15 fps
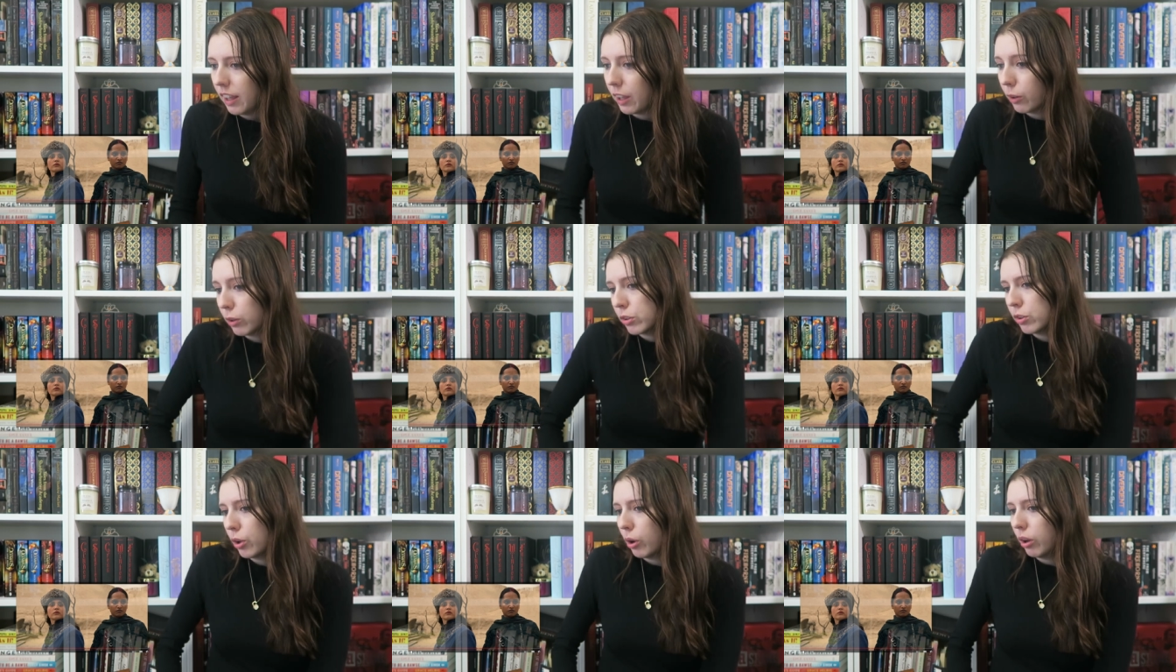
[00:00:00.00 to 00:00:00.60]
I
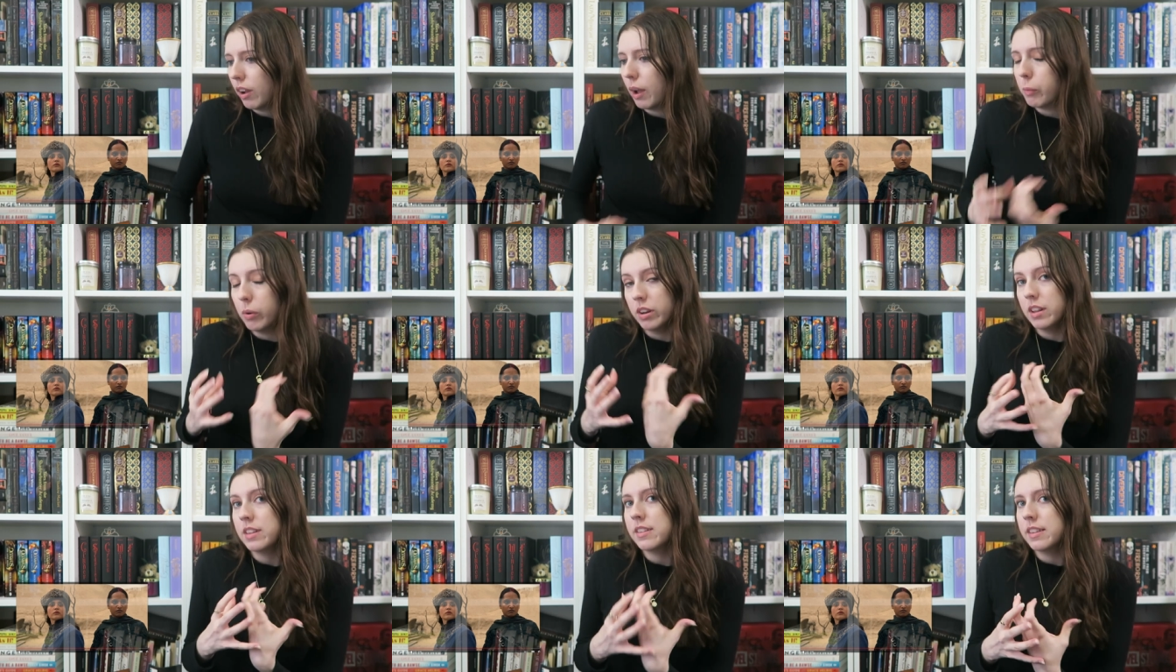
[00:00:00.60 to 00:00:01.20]
also, I
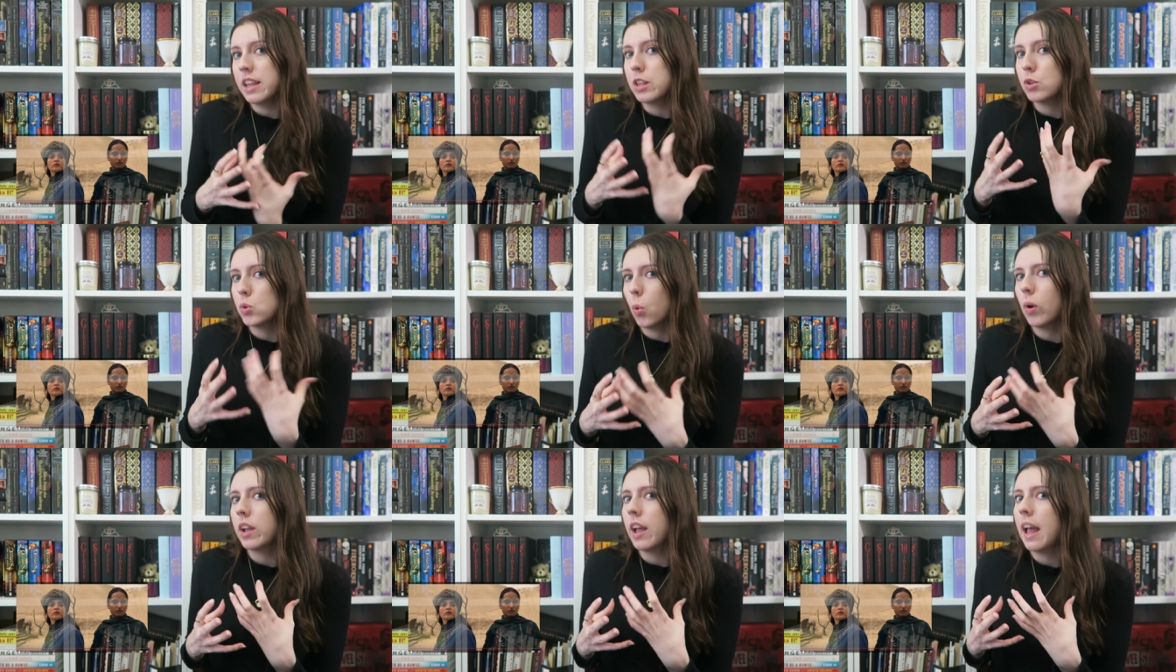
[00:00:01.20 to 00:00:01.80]
want to see
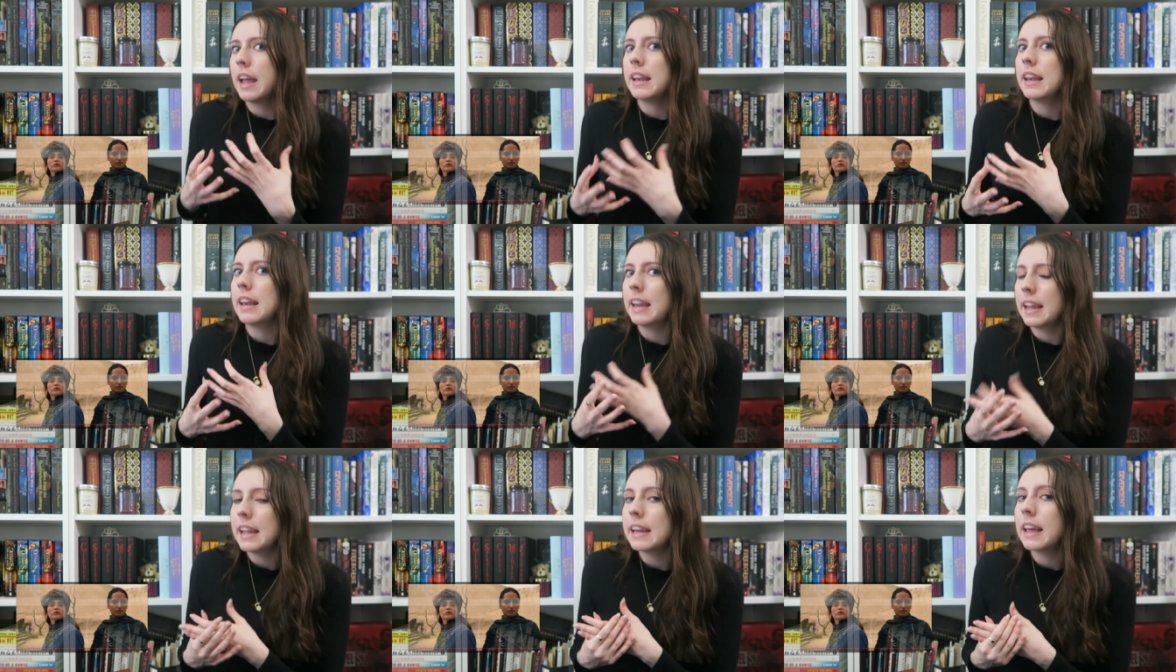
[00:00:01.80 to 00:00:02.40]
Zoya
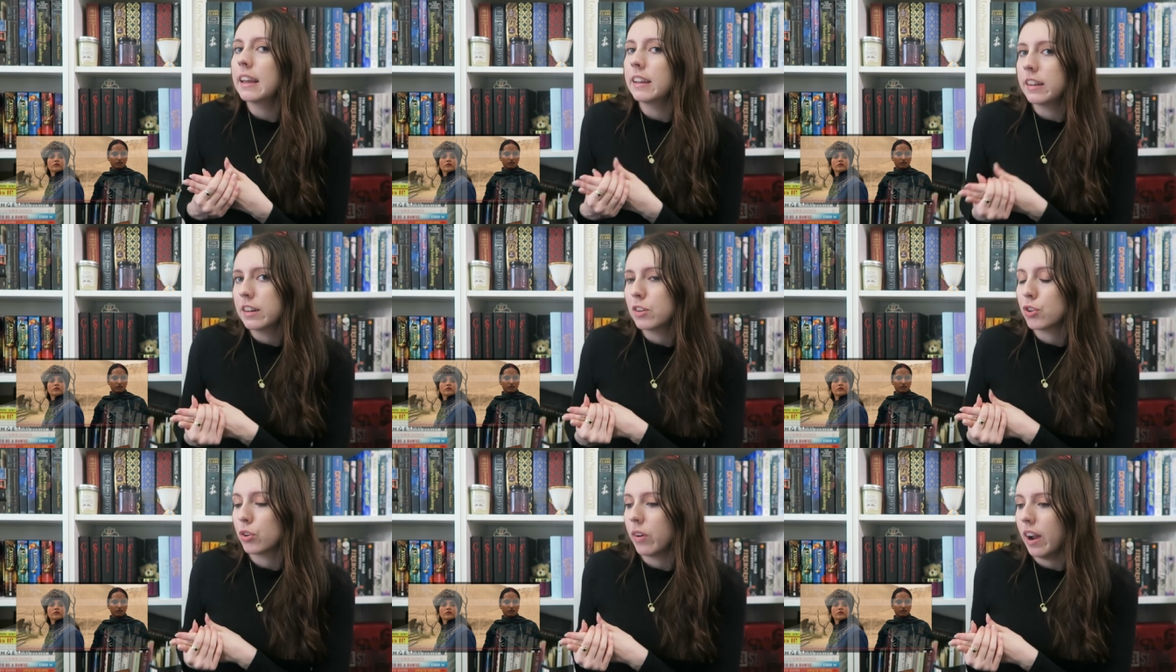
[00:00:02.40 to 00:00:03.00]
and Nina
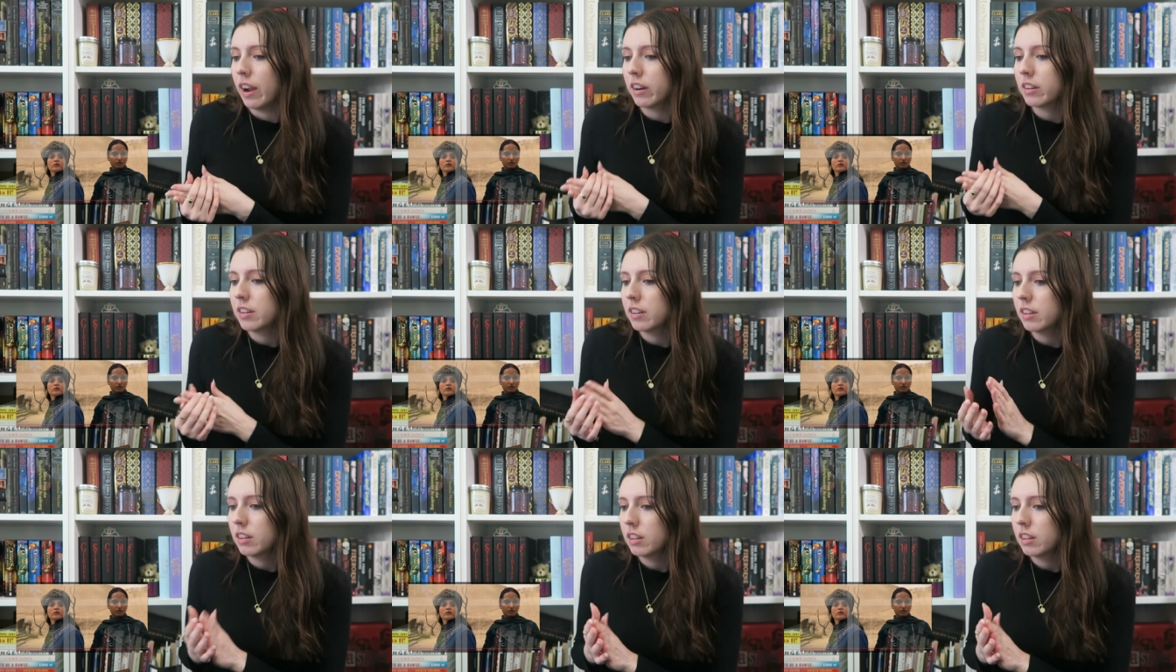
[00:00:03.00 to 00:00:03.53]
interact.